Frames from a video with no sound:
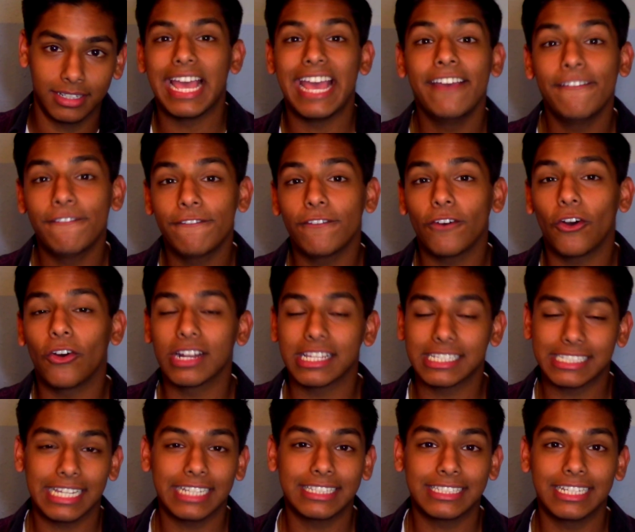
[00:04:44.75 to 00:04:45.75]
If on a
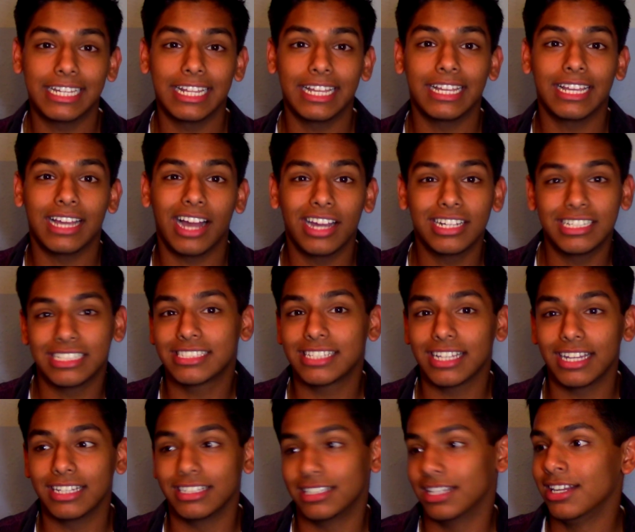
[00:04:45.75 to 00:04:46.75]
Saturday I
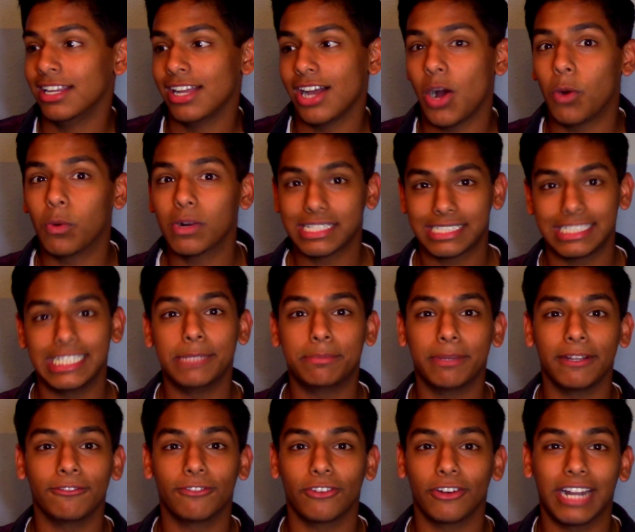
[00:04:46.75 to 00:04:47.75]
decide I want to sleep
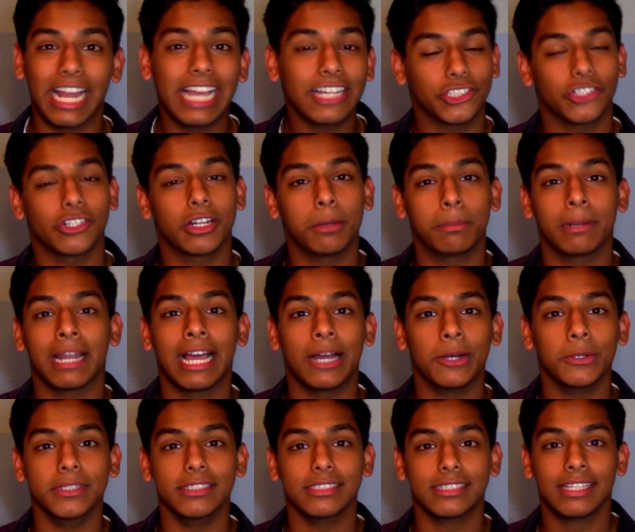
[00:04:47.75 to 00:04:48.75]
in for an extra couple of
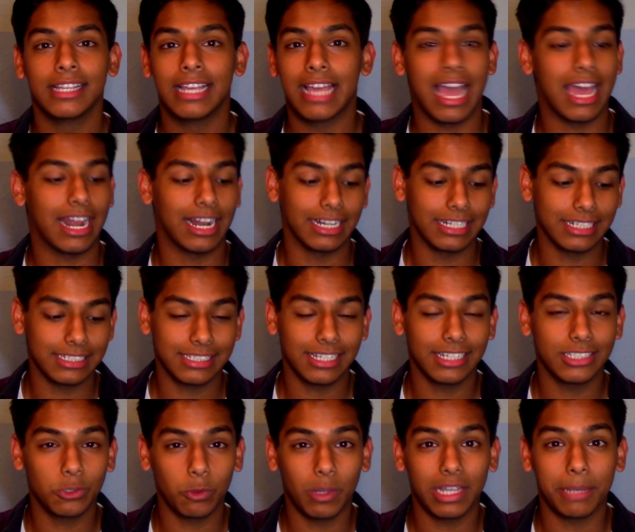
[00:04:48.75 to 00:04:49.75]
hours and I
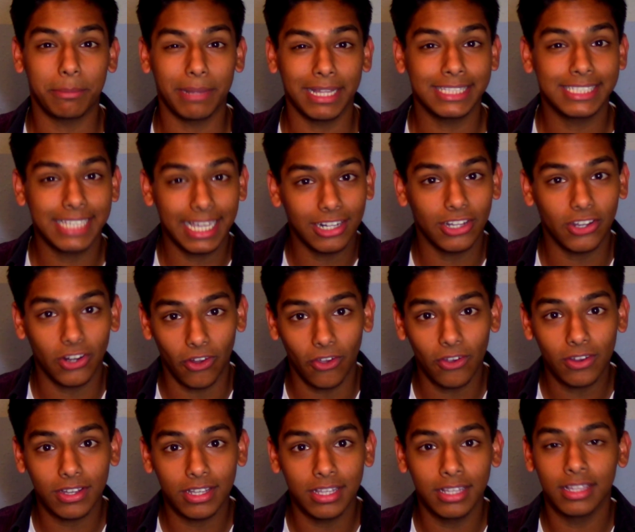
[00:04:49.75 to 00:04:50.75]
decide to wake up at 10
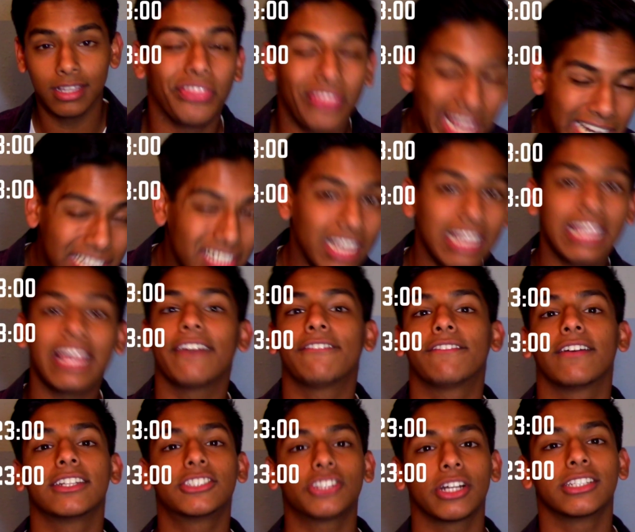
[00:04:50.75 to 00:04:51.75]
o'clock, That night, if
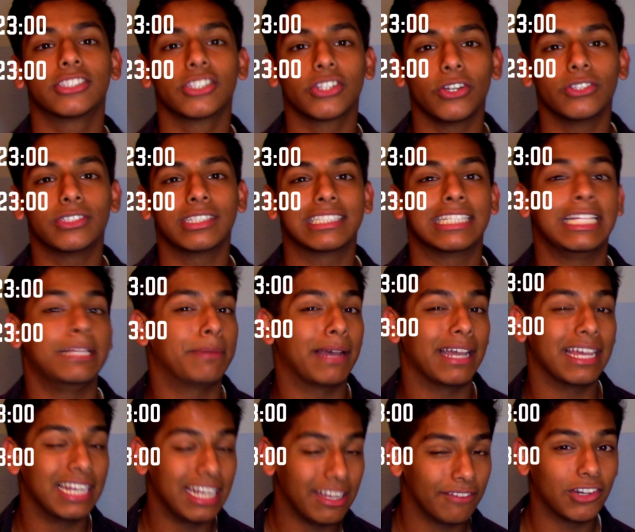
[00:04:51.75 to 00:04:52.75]
I try to go to sleep
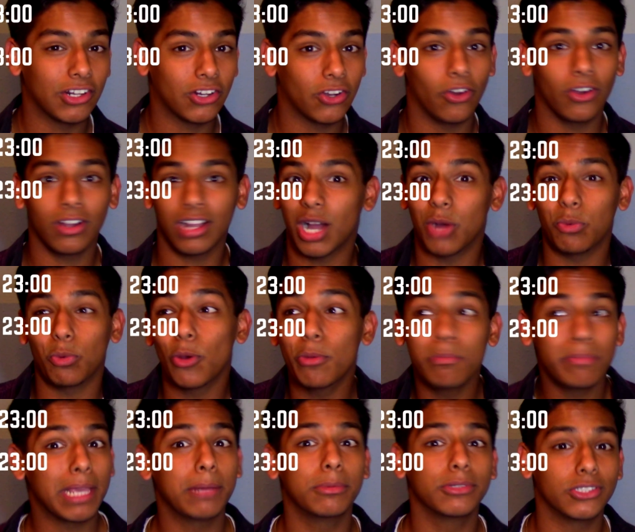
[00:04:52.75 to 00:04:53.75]
at 11 o'clock, I won't
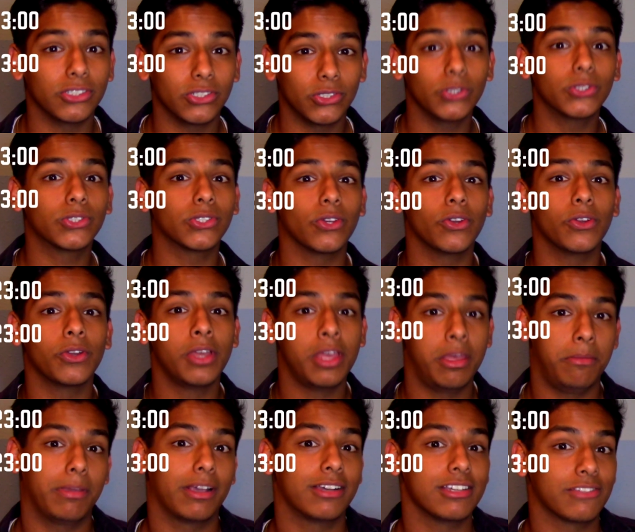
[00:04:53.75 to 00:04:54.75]
be able to do so
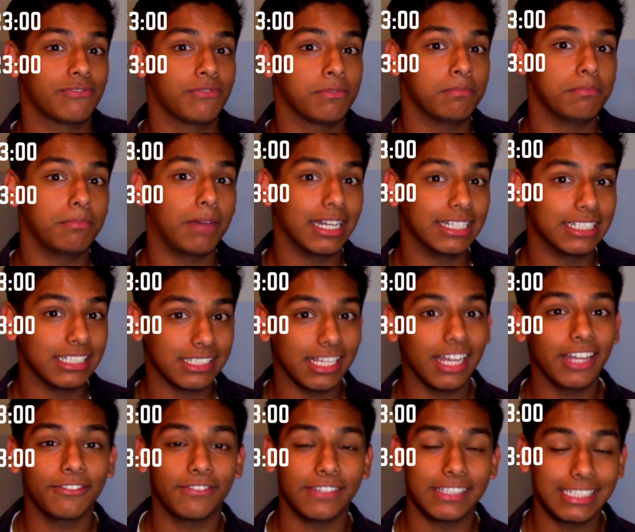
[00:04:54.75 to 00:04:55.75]
because my
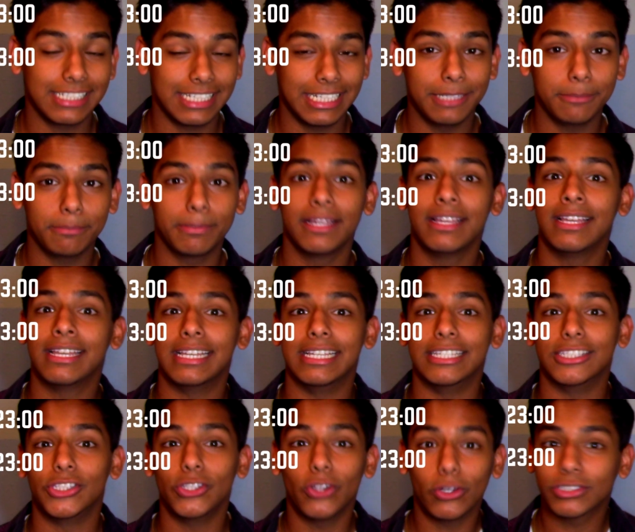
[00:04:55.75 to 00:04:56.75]
desire for sleep
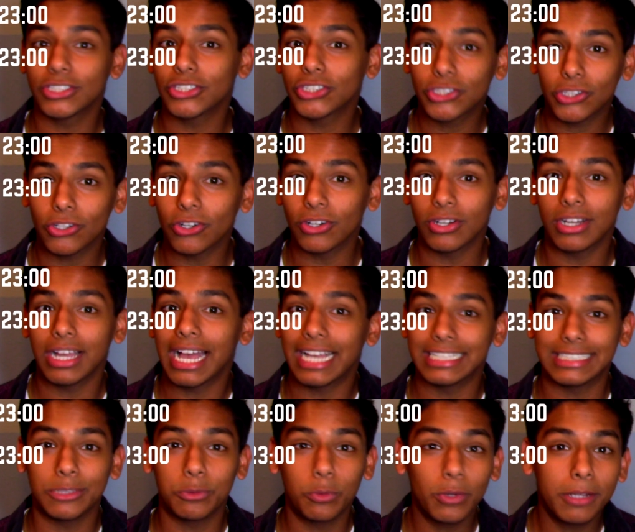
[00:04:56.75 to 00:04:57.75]
is not as strong
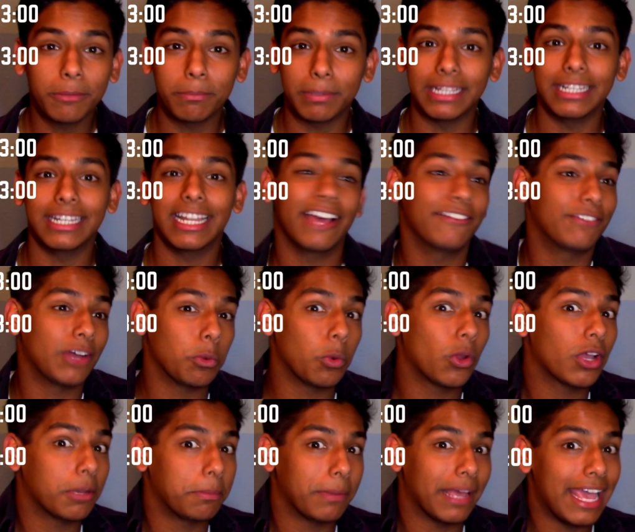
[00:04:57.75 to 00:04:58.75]
as it would have been if I
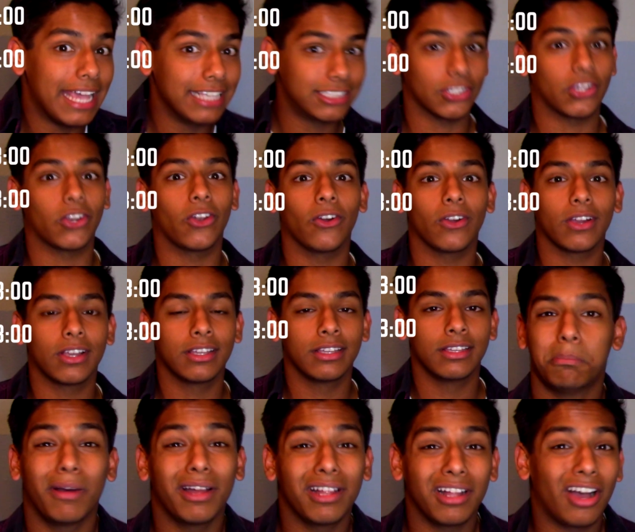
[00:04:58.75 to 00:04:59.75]
woke up at 8 o'clock.
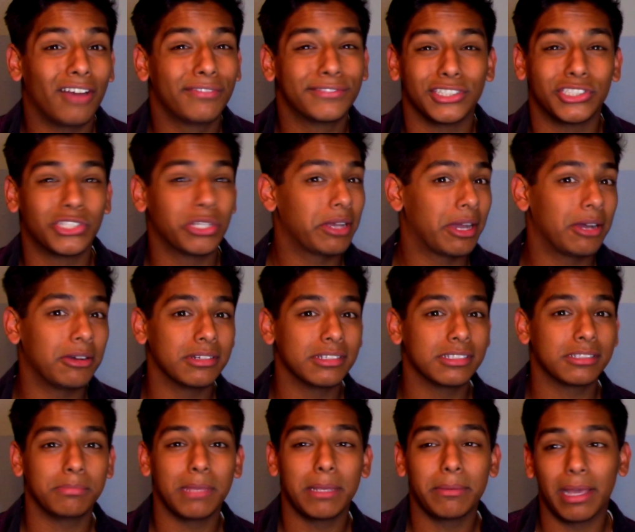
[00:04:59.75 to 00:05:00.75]
But after 2
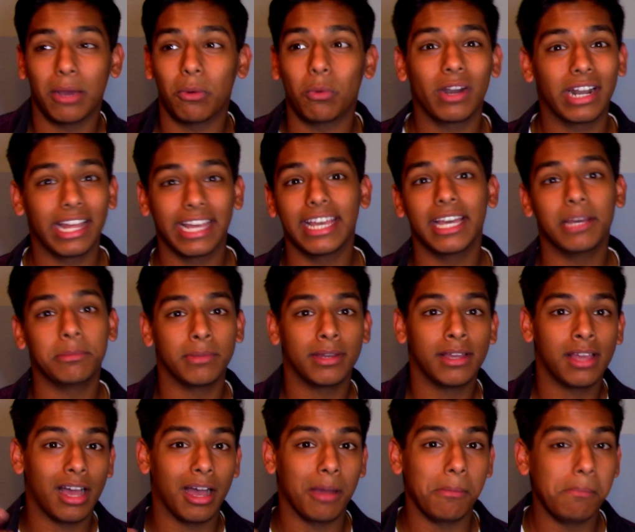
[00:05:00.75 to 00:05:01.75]
hours, maybe at 1 AM,
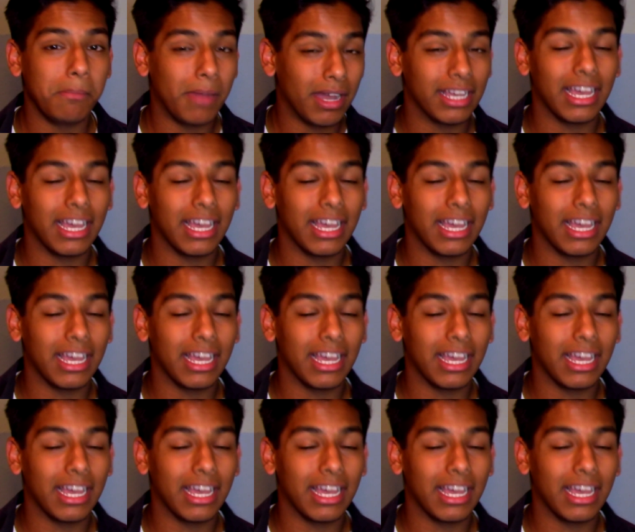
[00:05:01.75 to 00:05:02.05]
I might